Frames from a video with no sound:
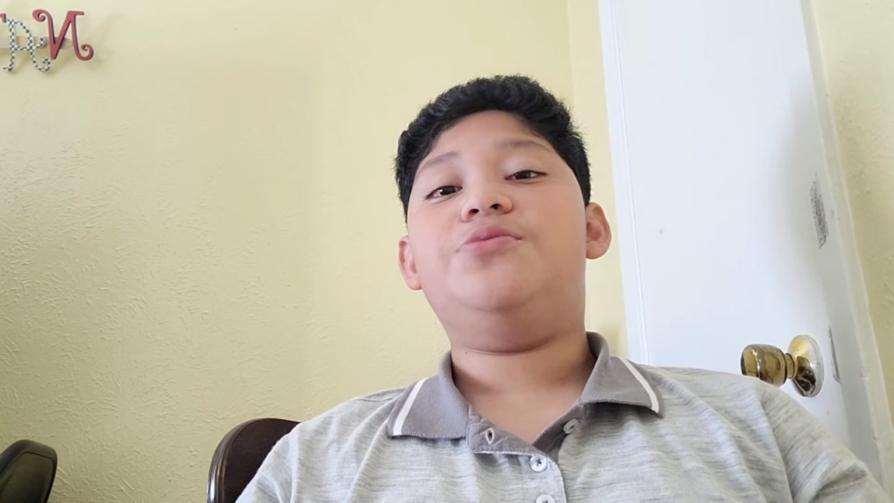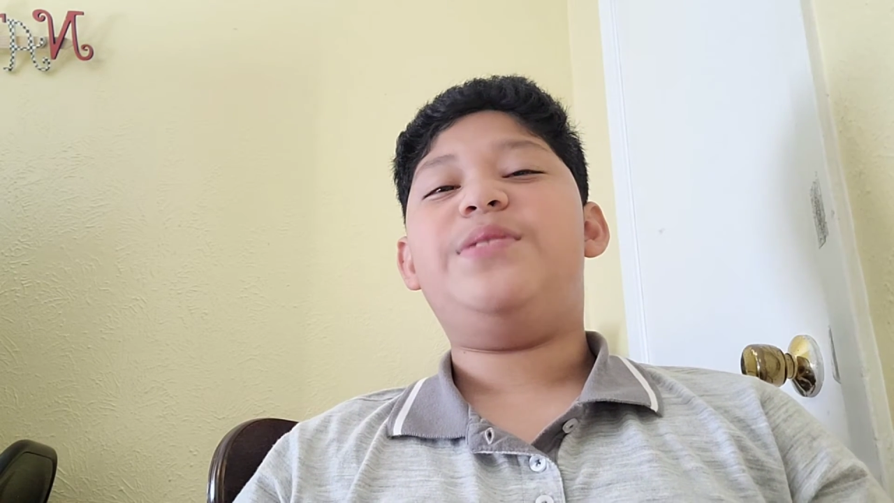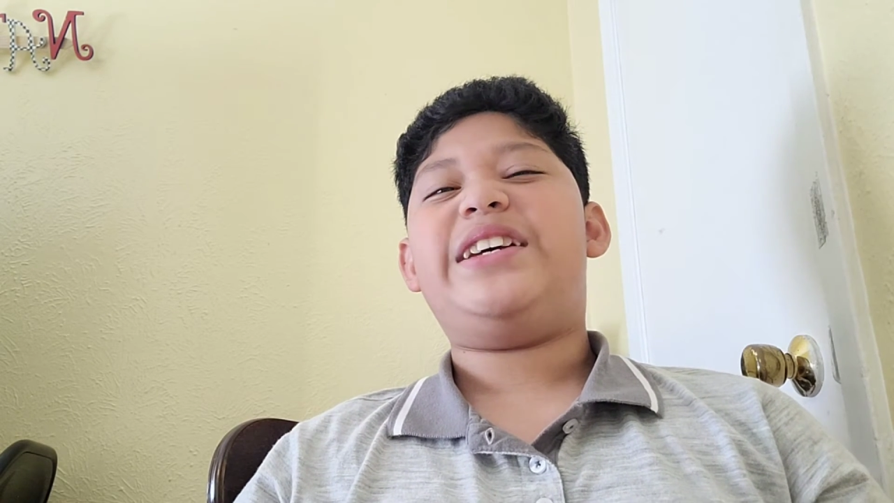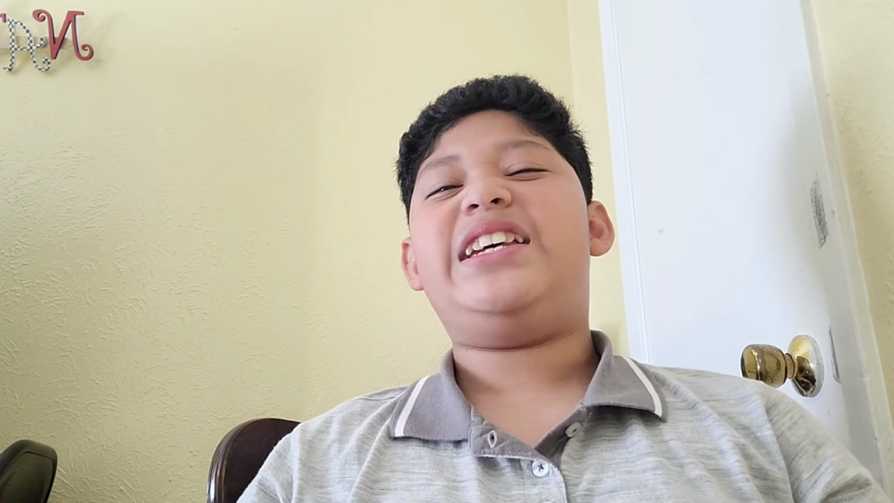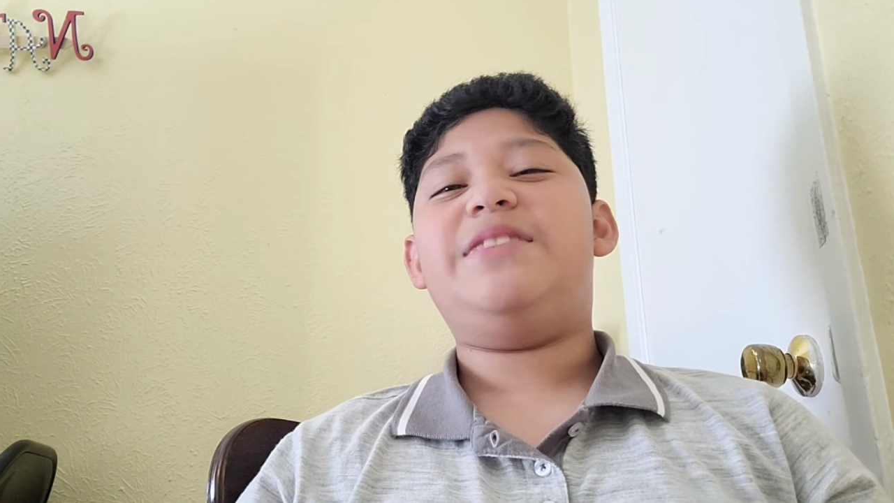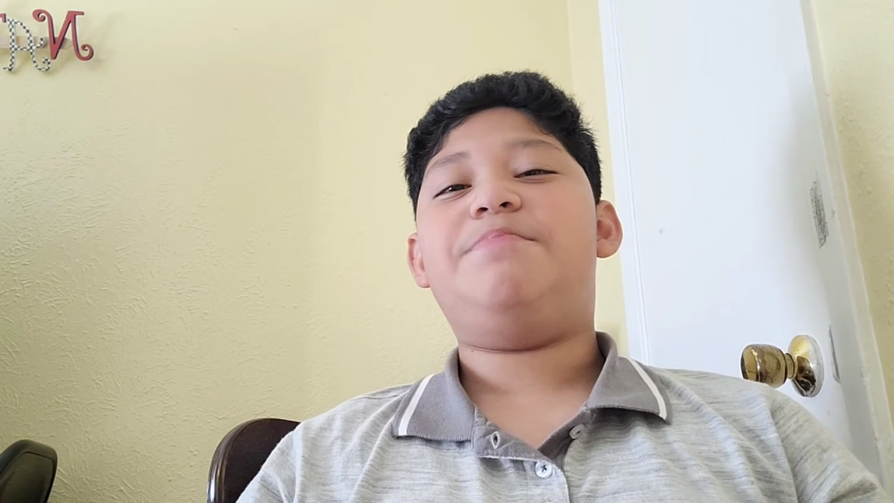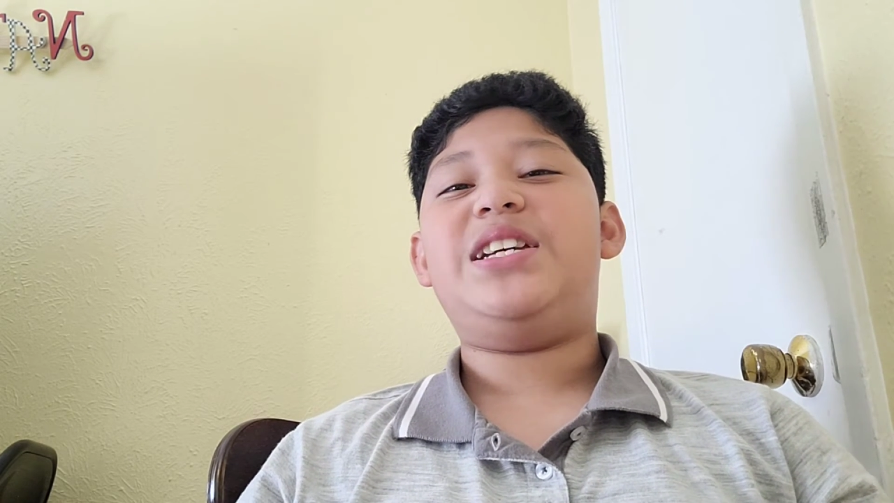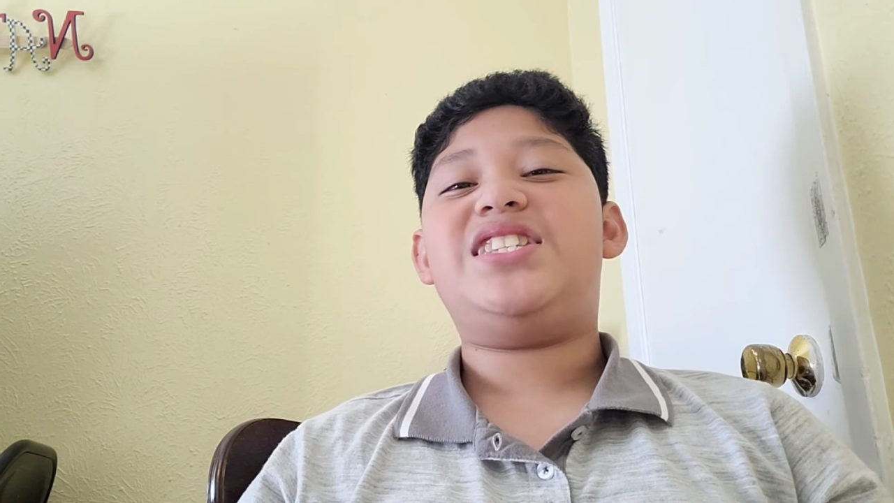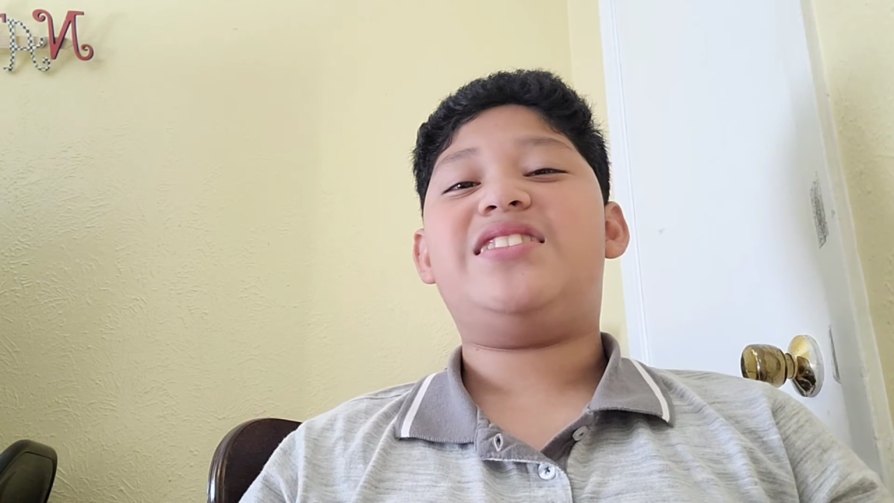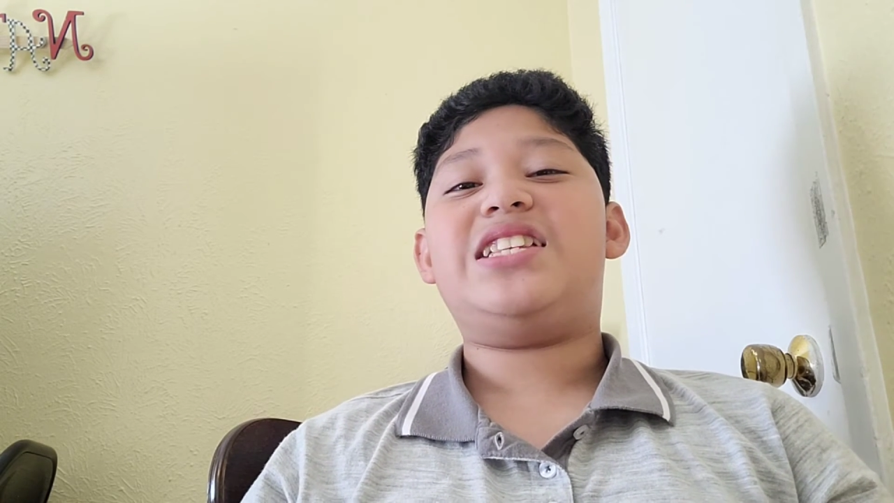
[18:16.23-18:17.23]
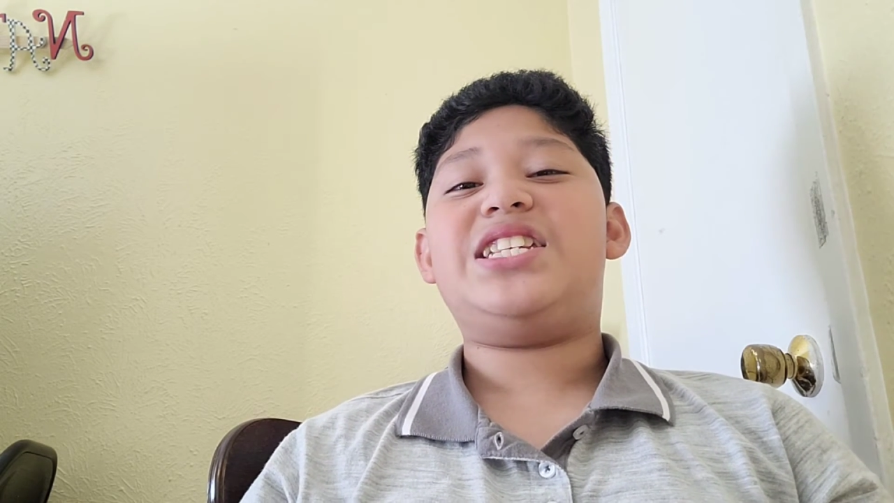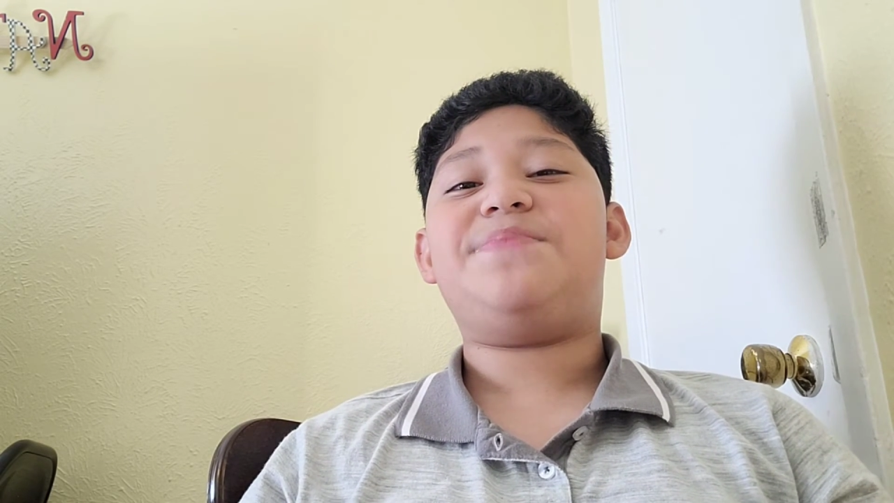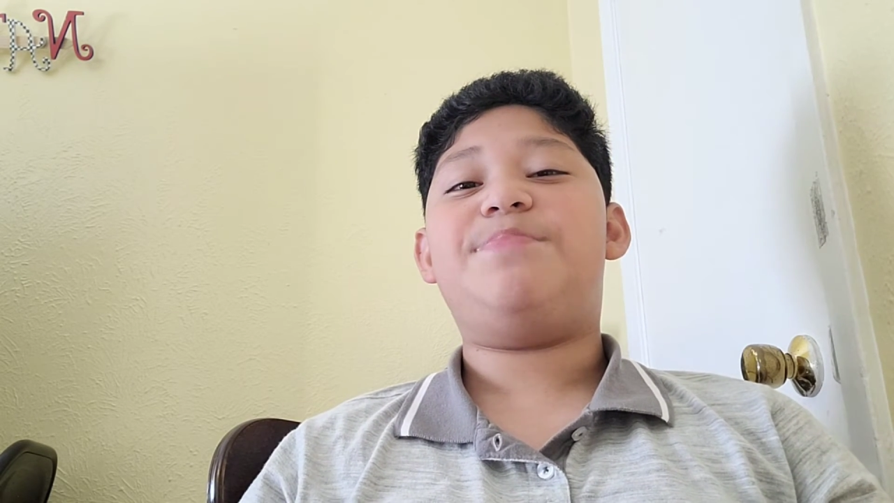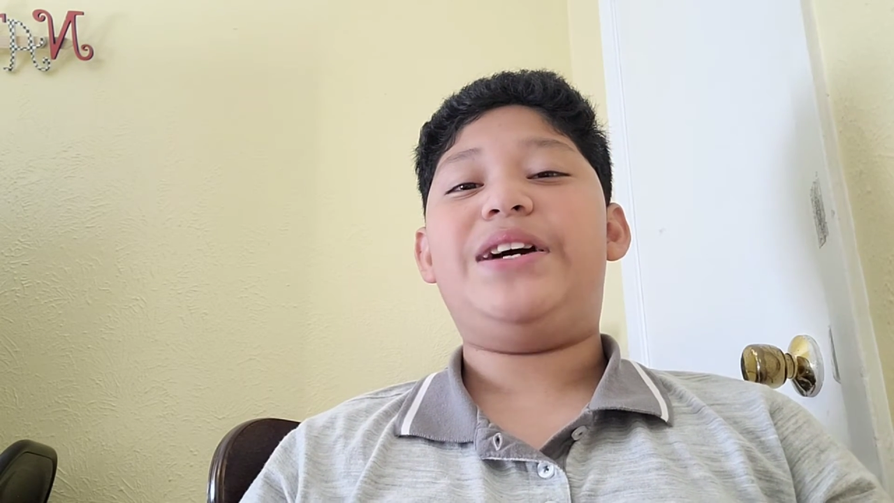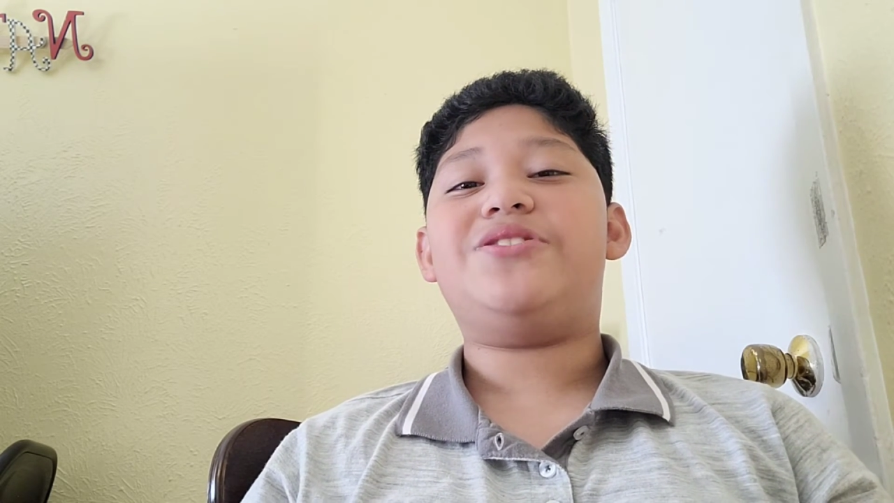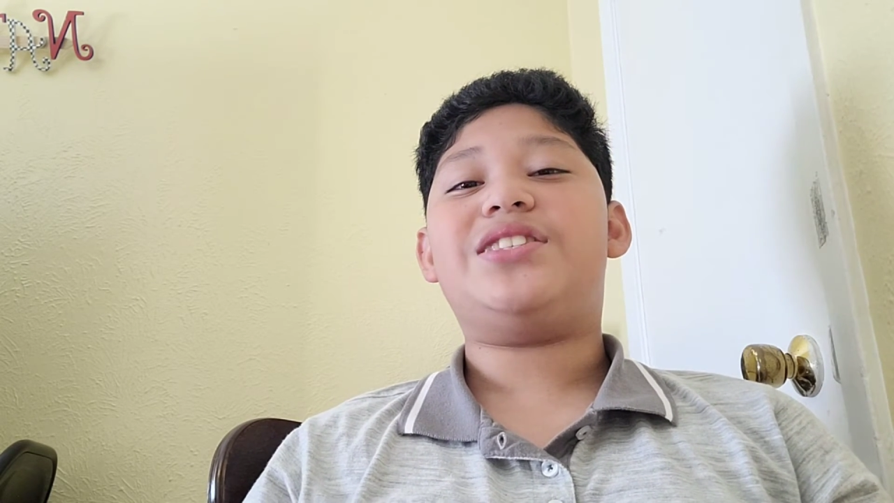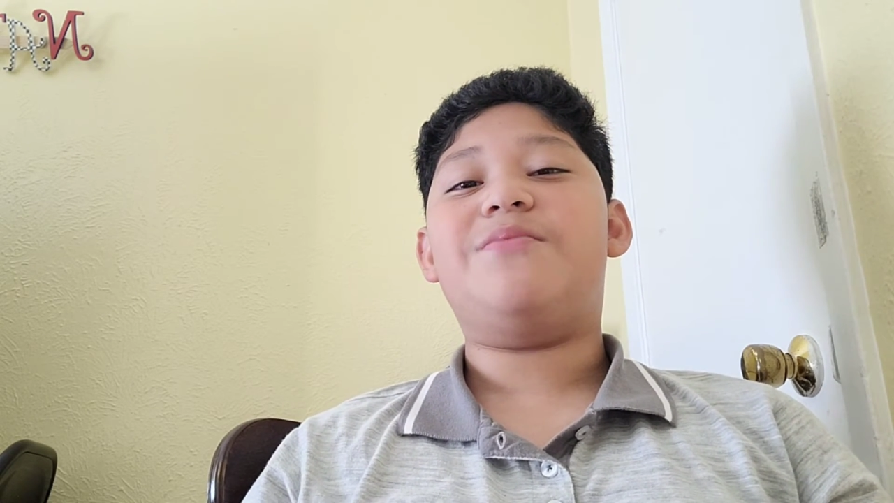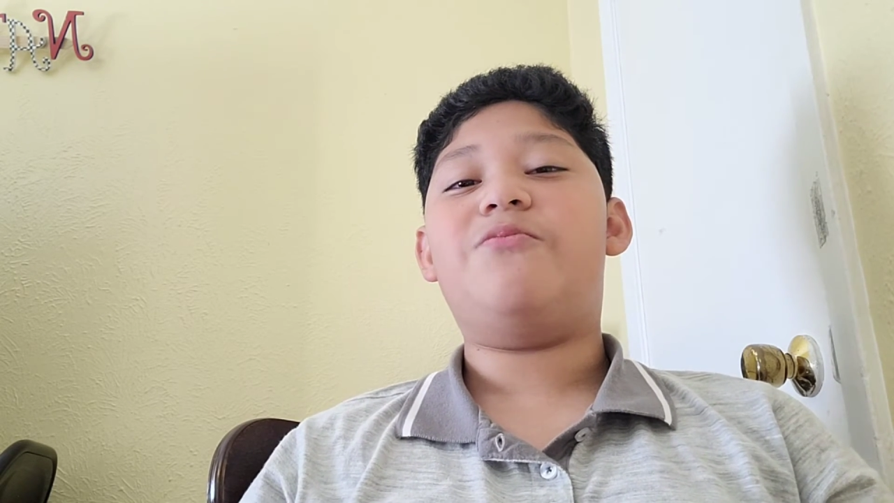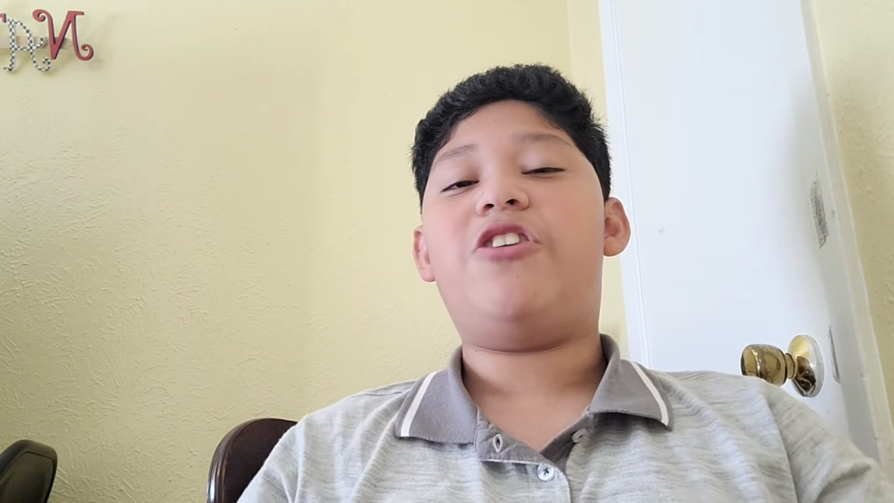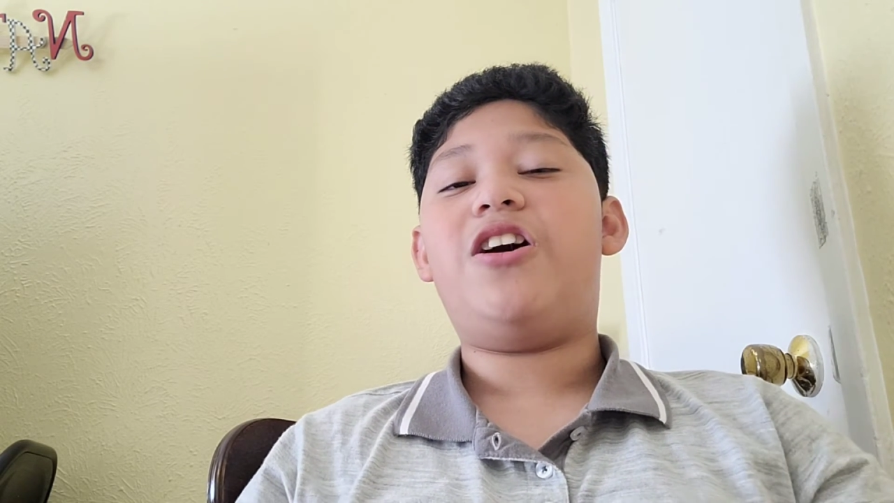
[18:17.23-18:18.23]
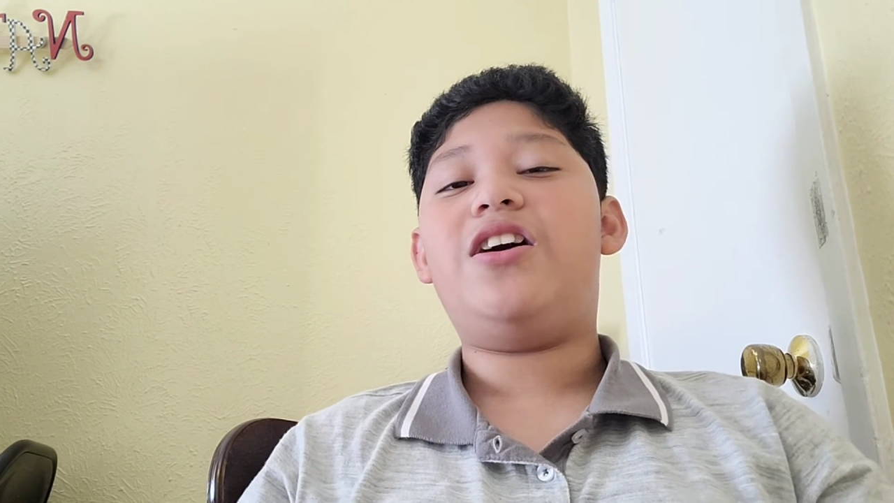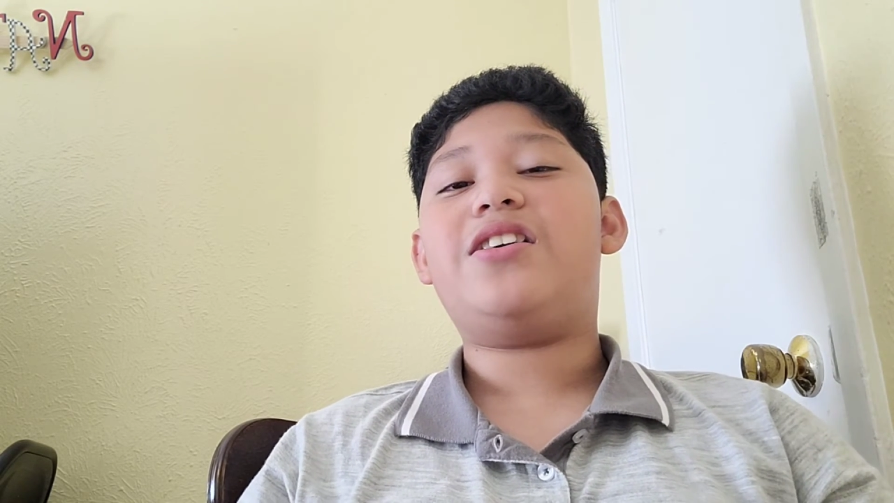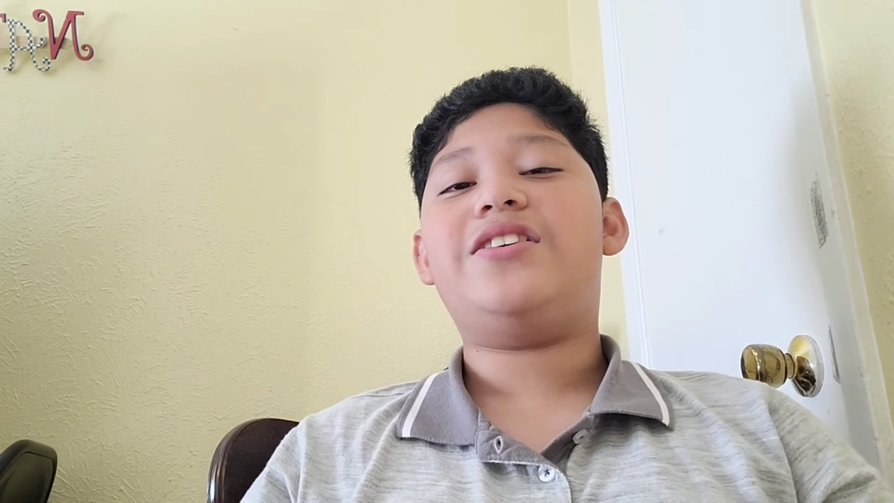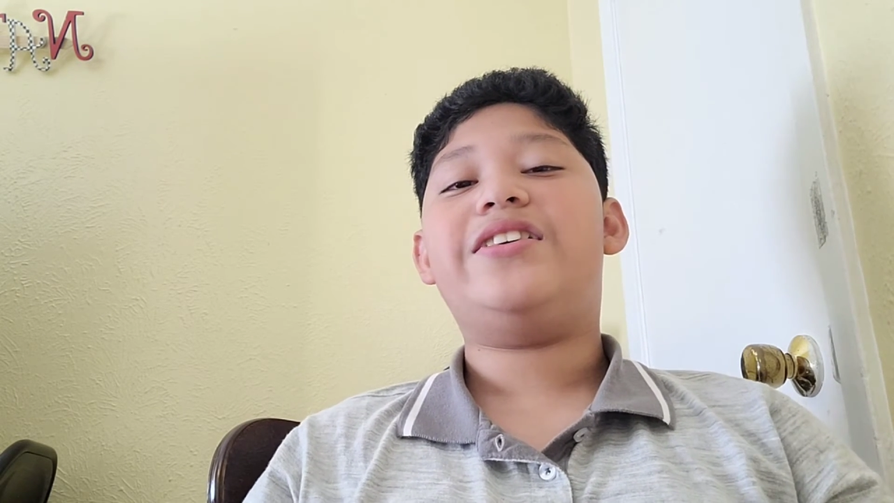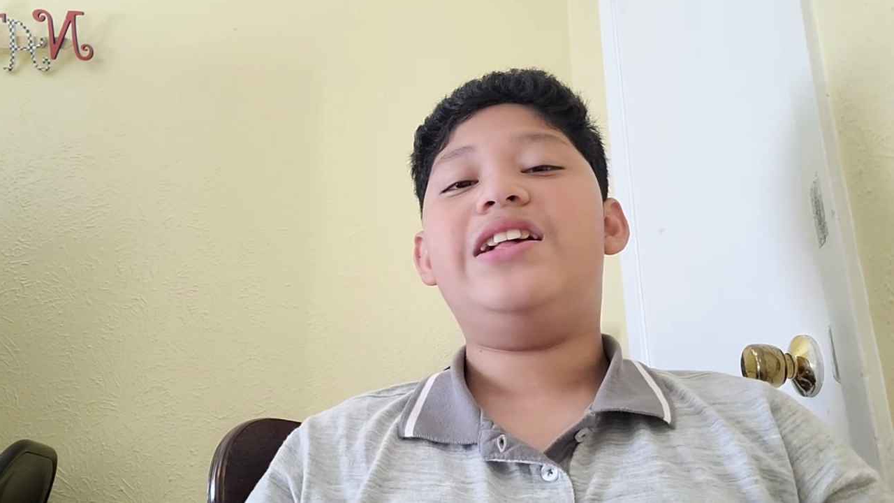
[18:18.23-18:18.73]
but he basically spells them wrong,